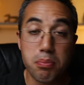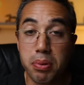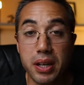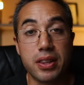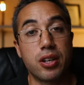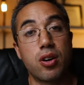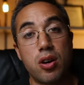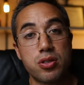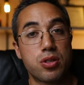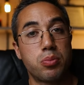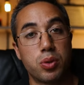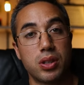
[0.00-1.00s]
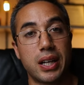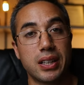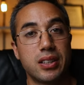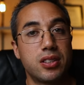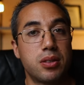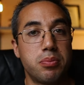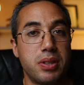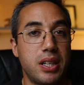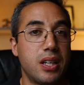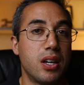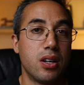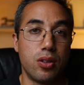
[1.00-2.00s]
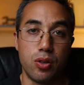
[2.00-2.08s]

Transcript: but they are also more likely to be